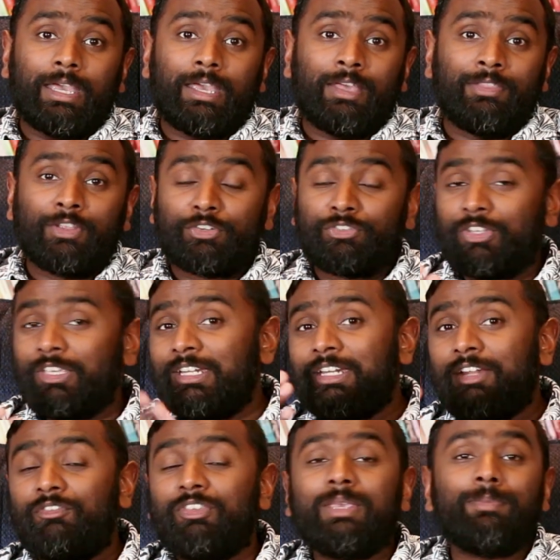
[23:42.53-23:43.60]
And they're singing
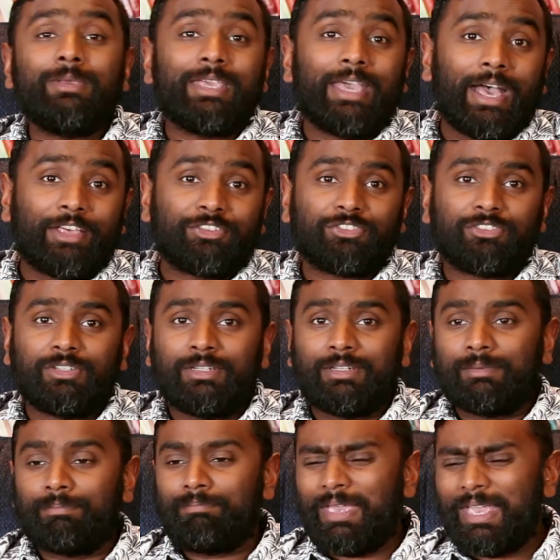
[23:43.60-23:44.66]
in a VBS,
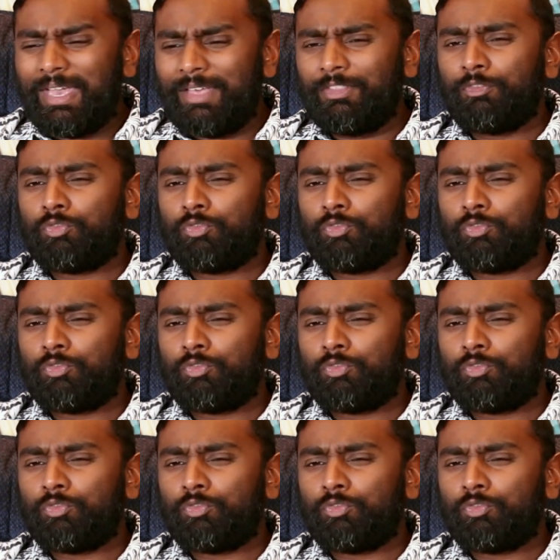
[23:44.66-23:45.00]
and man,